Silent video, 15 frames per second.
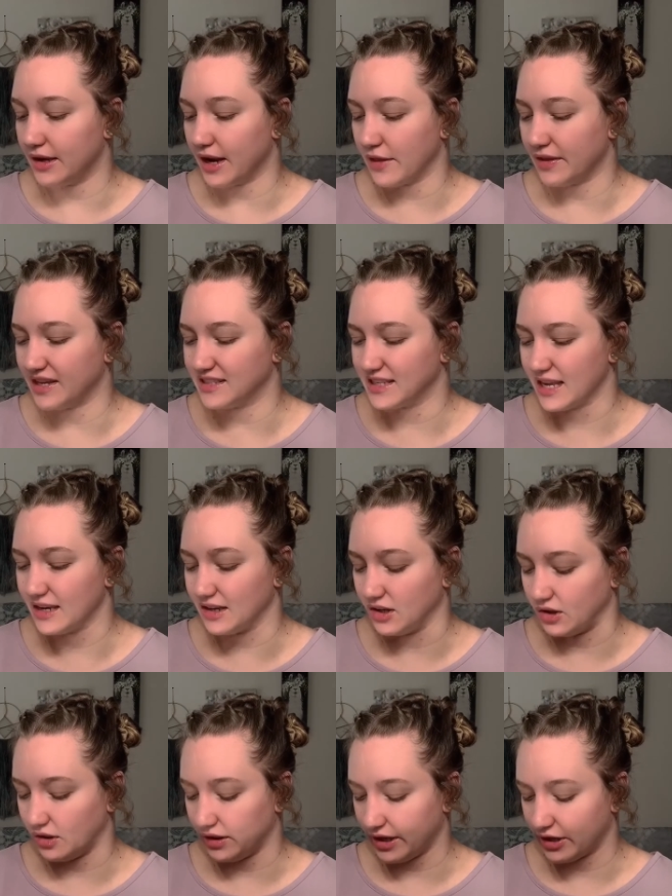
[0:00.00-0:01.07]
Now, they said
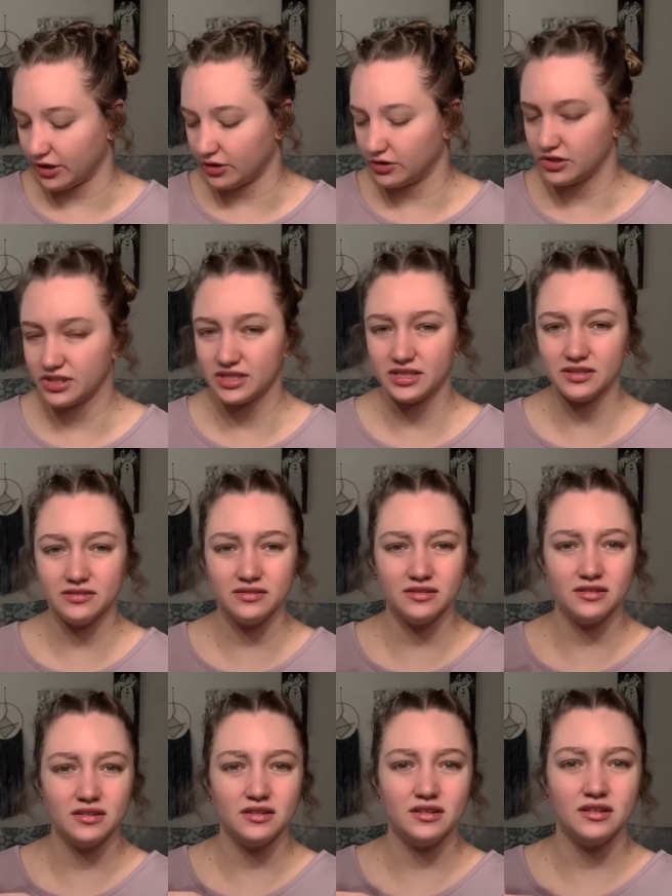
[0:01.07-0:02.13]
glitters
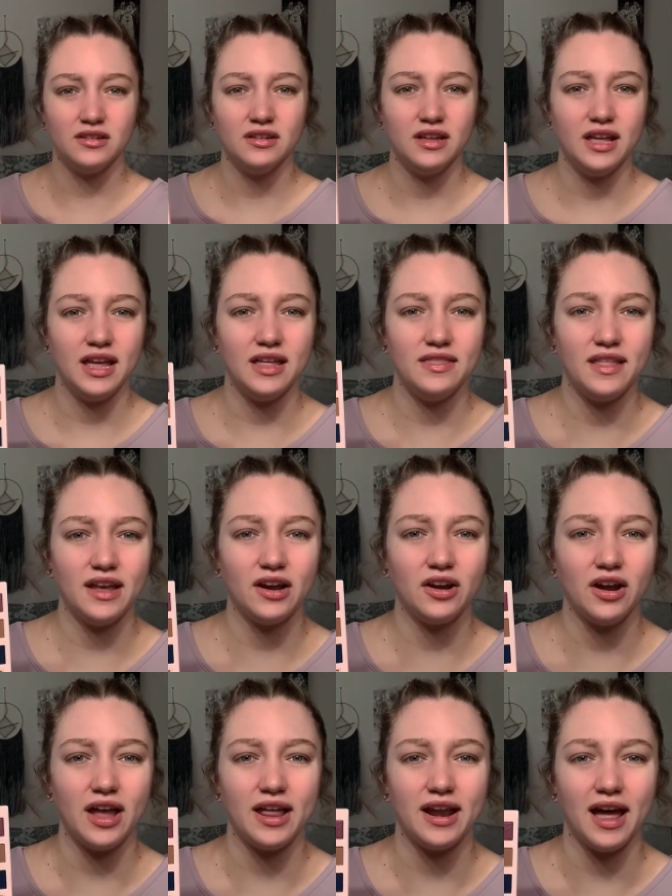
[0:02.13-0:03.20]
in
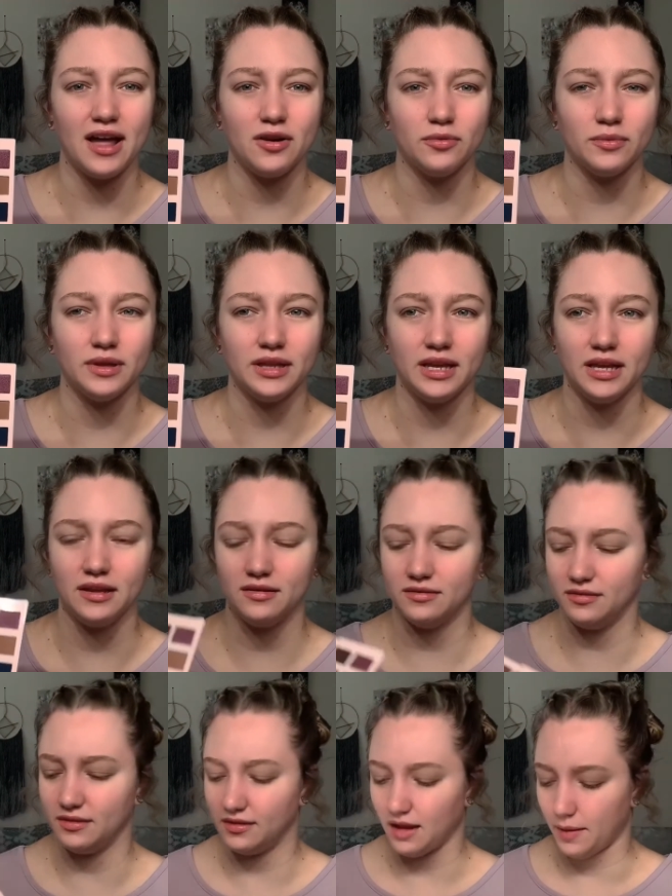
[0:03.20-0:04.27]
there, and I don't really,
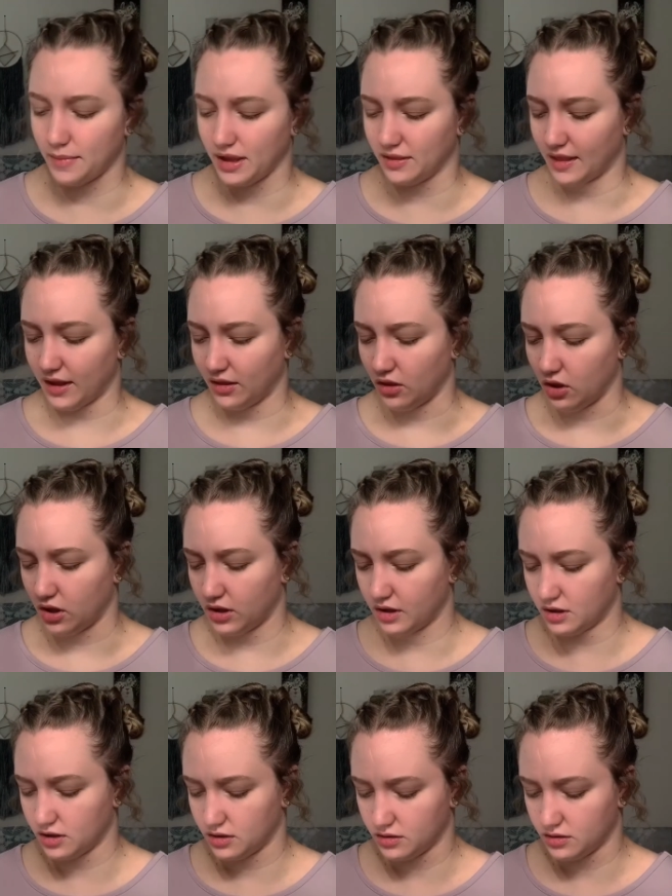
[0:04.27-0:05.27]
I mean, they look